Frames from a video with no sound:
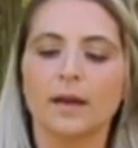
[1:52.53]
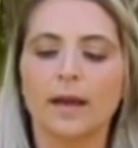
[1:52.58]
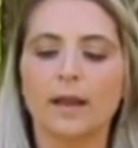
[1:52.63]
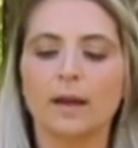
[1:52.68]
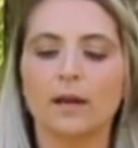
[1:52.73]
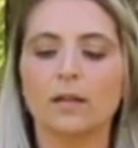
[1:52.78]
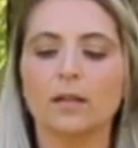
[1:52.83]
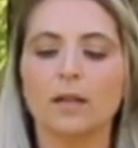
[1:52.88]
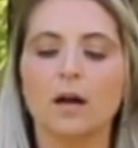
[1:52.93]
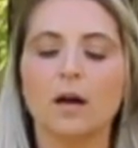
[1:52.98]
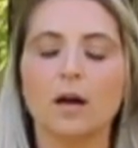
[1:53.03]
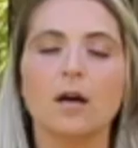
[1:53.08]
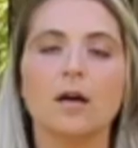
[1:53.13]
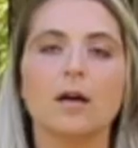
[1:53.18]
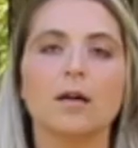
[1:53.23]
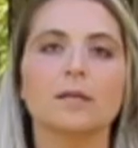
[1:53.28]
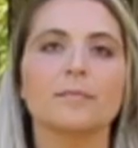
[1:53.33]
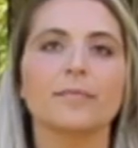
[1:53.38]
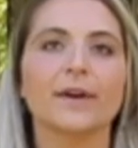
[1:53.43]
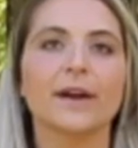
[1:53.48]
and a
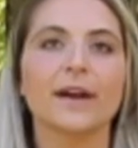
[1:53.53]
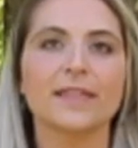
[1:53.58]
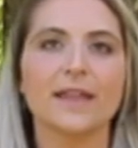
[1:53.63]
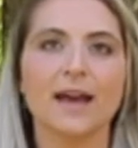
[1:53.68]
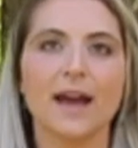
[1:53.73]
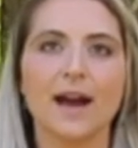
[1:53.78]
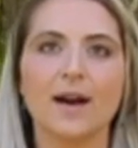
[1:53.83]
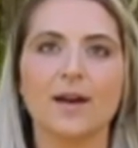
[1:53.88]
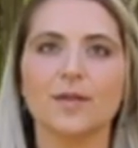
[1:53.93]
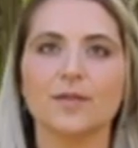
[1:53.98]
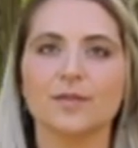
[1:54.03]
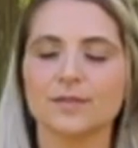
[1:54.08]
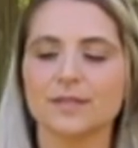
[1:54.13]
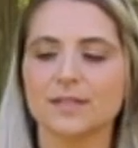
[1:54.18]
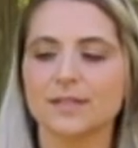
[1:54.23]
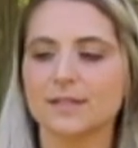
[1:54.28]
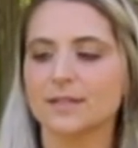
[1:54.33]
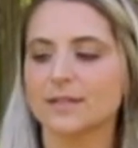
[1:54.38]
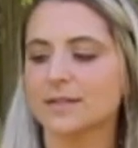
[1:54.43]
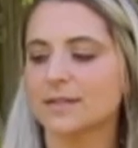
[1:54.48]
long breath out.
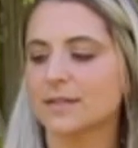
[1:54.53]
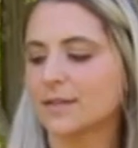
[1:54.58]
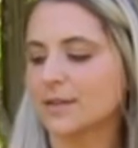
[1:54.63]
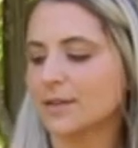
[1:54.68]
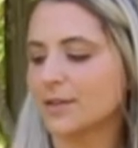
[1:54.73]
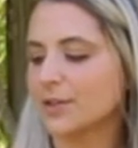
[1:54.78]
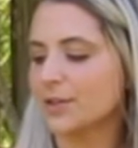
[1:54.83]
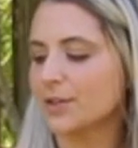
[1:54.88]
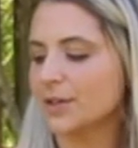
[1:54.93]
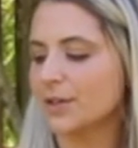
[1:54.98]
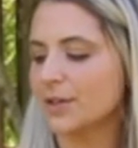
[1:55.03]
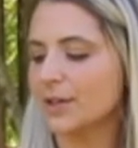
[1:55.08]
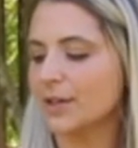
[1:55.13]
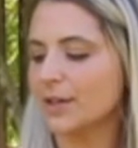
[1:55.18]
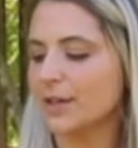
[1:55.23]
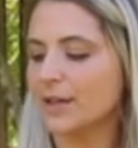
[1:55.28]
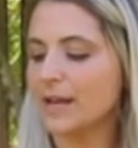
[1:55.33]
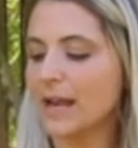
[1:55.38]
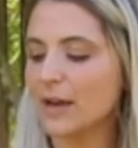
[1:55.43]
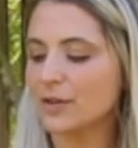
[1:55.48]

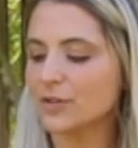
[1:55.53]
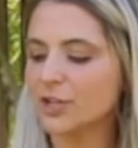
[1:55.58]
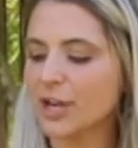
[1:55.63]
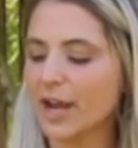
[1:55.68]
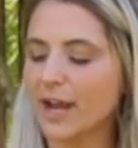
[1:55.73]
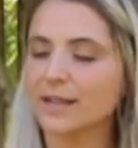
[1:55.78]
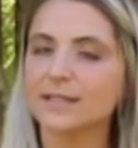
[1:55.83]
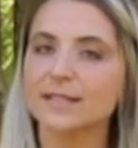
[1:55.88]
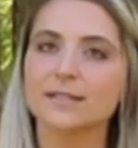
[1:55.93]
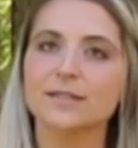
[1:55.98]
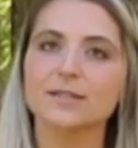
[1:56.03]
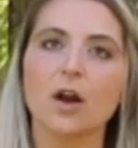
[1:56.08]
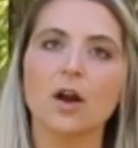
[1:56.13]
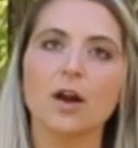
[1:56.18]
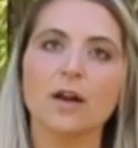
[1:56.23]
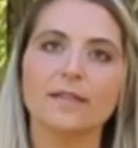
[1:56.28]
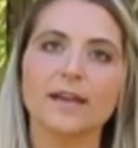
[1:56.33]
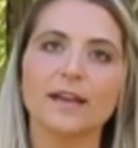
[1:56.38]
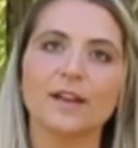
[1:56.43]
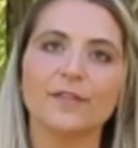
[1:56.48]
Good. Now, chances
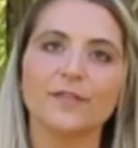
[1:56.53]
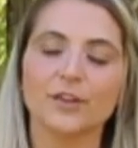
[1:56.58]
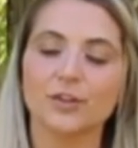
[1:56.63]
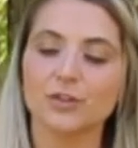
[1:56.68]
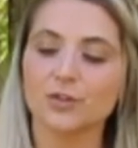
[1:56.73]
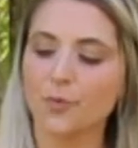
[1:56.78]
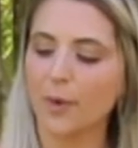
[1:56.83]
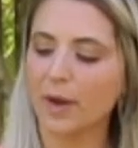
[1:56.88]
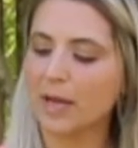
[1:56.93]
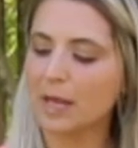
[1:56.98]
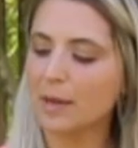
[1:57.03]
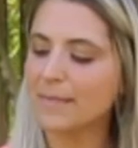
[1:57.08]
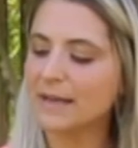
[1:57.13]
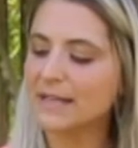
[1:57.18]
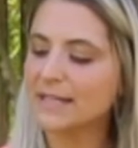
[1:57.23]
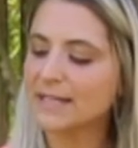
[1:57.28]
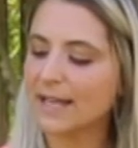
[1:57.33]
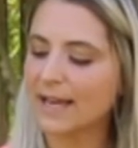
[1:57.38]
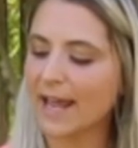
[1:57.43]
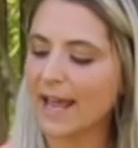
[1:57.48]
are that if you're joining me
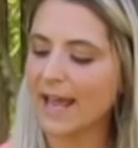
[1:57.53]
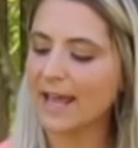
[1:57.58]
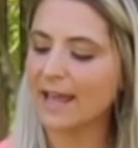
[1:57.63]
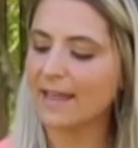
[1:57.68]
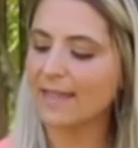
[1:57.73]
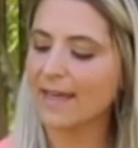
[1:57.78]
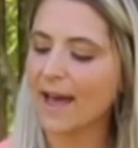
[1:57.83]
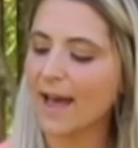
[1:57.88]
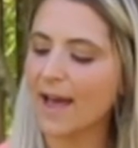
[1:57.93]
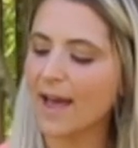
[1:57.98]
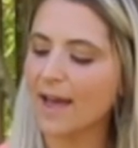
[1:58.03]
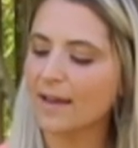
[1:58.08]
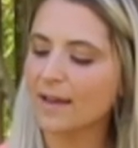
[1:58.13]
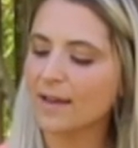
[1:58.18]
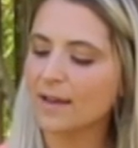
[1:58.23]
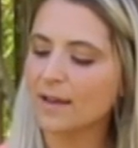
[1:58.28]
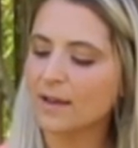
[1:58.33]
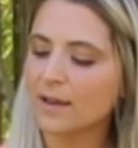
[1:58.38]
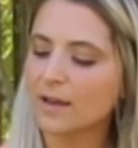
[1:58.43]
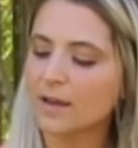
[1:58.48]
today, that
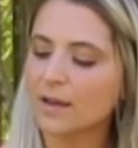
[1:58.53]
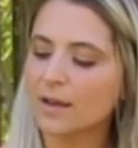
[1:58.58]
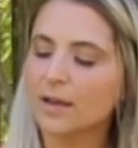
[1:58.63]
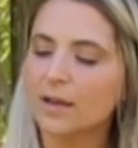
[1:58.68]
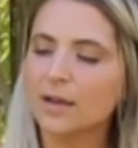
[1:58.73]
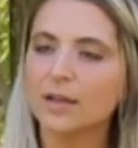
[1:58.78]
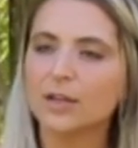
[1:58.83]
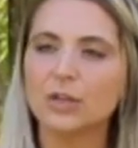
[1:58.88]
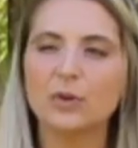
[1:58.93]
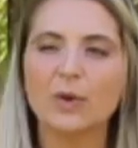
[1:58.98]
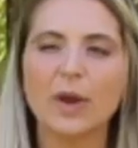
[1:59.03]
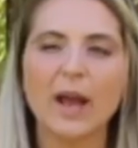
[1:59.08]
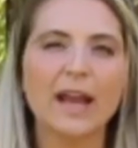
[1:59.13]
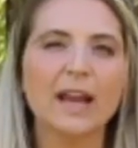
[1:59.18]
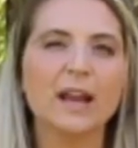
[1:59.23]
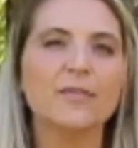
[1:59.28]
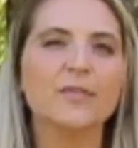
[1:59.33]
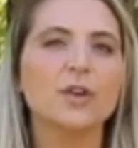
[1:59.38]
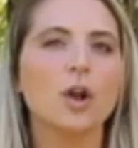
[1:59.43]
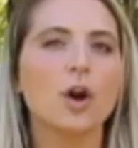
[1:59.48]
you
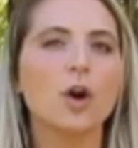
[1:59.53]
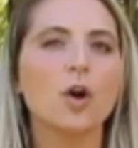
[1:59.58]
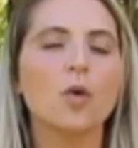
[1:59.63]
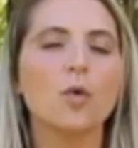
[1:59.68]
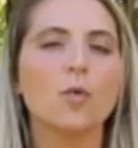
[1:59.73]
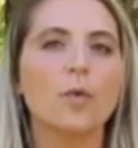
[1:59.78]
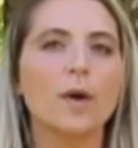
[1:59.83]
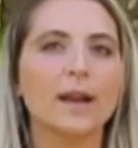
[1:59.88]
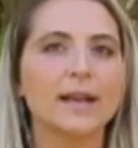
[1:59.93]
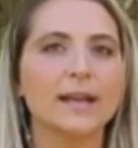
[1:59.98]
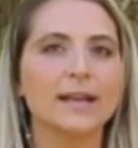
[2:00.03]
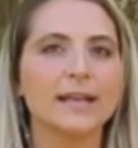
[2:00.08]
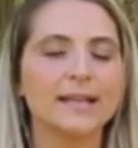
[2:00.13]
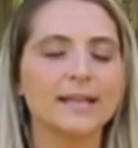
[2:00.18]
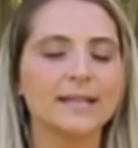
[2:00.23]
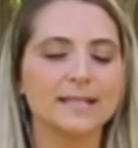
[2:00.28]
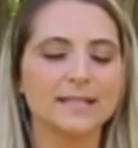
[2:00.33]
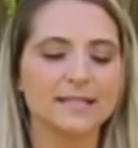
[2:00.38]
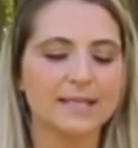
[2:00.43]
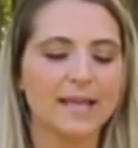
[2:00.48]
kind of know what it
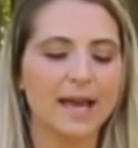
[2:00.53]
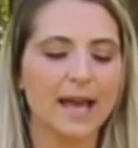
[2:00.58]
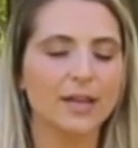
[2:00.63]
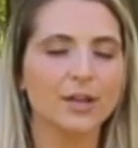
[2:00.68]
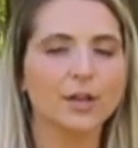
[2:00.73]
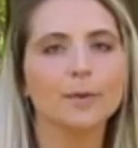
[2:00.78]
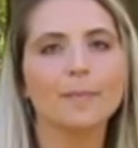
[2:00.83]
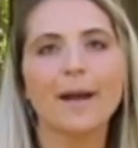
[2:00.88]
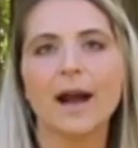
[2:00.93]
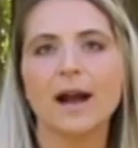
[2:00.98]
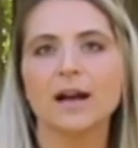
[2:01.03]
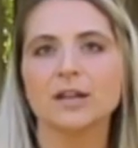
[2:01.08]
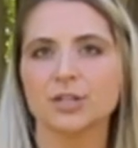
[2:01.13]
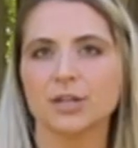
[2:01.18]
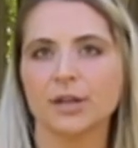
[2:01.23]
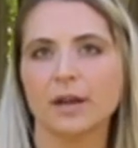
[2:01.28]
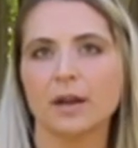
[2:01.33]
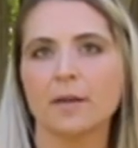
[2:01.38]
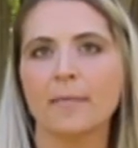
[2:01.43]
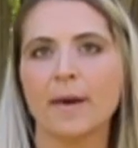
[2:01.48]
is that you're
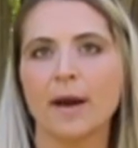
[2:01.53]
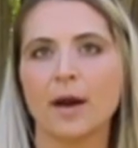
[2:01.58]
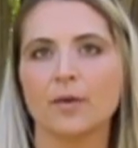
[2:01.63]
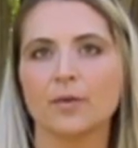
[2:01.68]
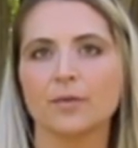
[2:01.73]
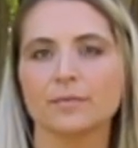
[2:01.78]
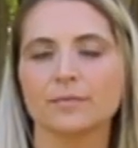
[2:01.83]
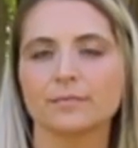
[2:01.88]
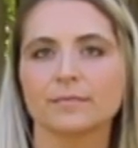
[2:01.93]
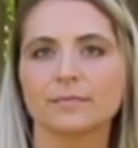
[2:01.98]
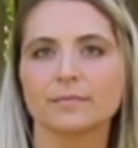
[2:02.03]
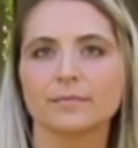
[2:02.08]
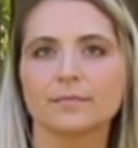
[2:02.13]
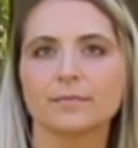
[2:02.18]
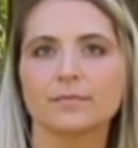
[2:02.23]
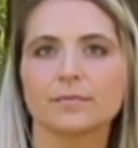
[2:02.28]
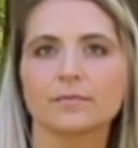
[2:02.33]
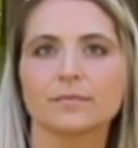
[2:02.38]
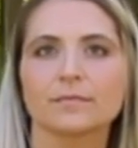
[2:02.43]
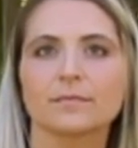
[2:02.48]
passionate about.
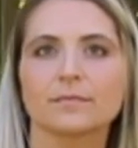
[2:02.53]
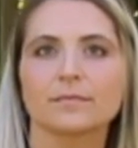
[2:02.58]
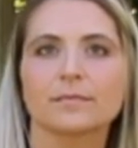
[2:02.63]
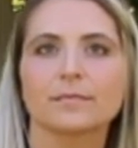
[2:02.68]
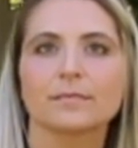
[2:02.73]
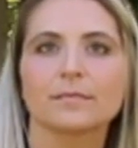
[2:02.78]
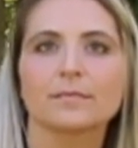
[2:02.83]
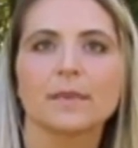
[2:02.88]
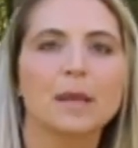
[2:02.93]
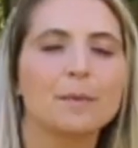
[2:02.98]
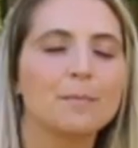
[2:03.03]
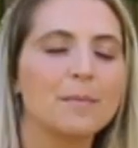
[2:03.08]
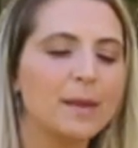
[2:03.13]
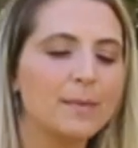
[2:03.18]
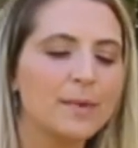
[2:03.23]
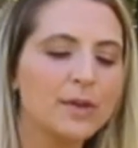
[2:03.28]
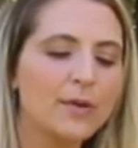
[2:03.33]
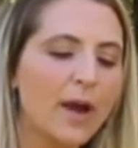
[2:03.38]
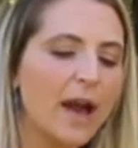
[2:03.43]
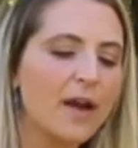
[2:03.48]

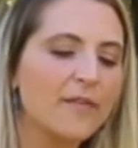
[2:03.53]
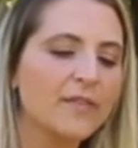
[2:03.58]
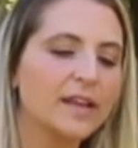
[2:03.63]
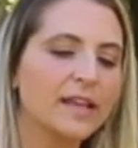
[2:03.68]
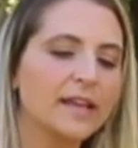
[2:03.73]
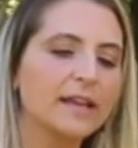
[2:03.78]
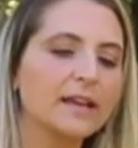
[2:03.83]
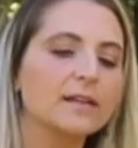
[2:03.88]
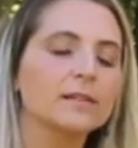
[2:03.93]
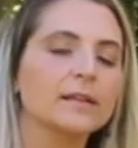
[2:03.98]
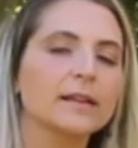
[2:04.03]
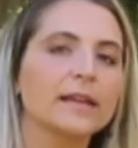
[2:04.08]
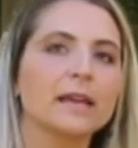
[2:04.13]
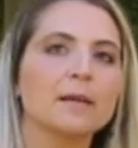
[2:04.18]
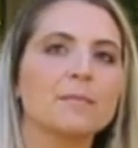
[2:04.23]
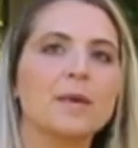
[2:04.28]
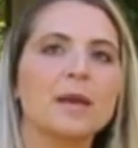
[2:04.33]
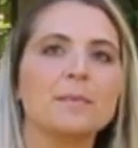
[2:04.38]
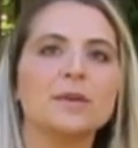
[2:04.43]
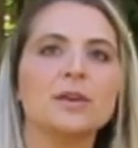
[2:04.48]
Maybe you have an
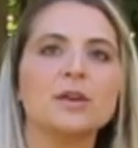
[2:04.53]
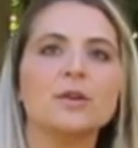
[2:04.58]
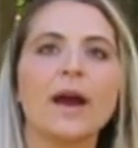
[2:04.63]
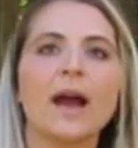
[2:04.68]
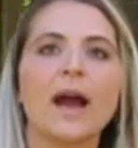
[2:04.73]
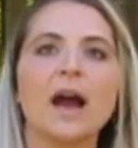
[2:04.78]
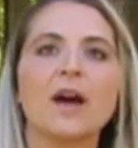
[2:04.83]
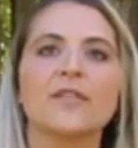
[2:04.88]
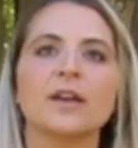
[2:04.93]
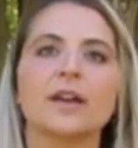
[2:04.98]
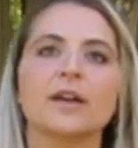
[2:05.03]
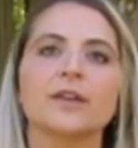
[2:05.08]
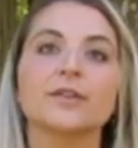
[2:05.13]
inkling, maybe you have an